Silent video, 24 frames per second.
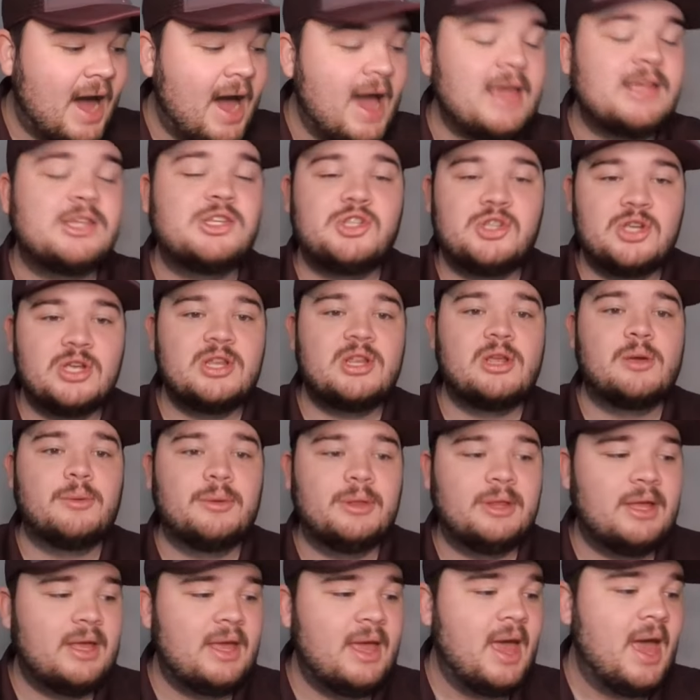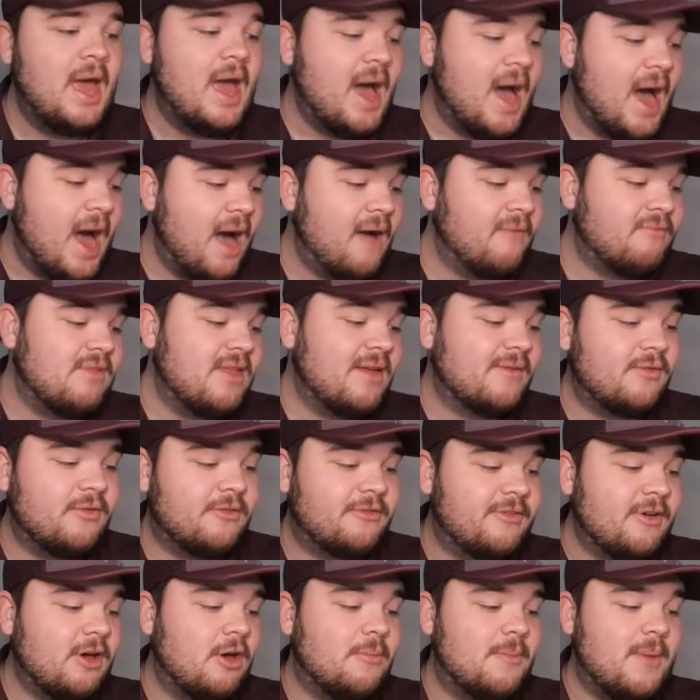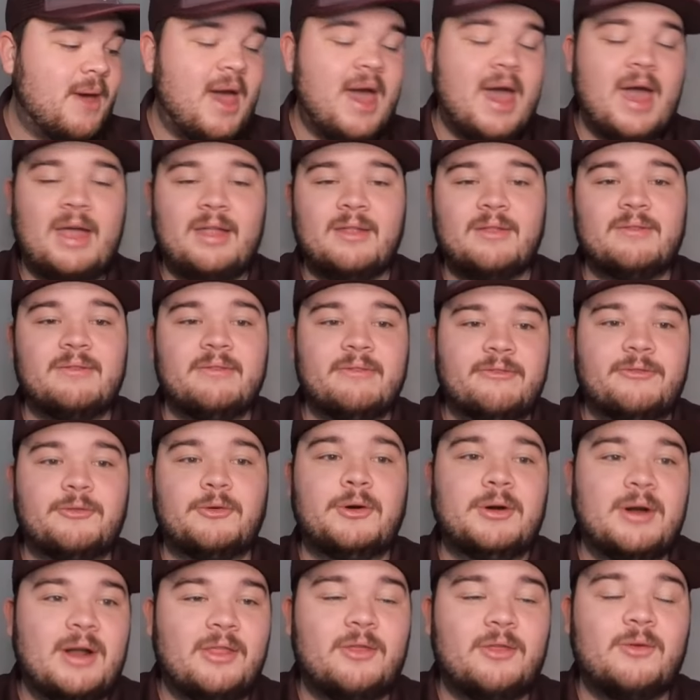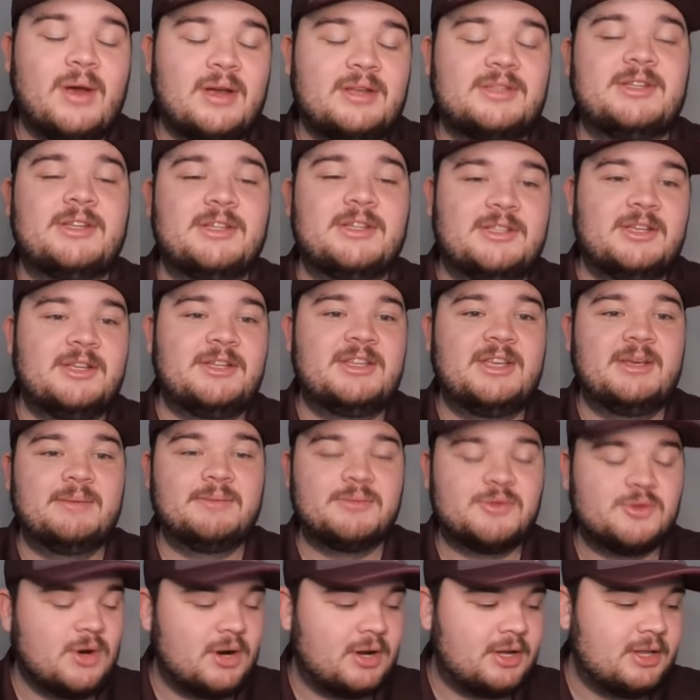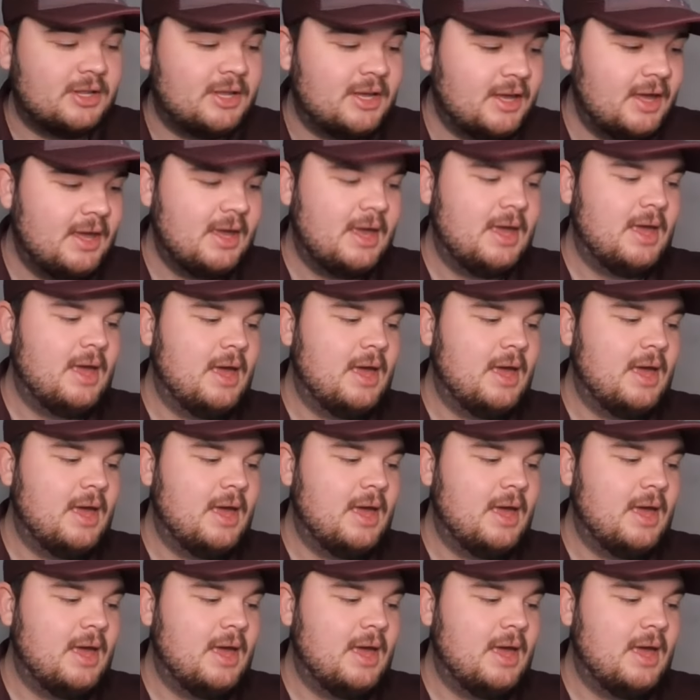I've never felt bad for another SEC team struggling.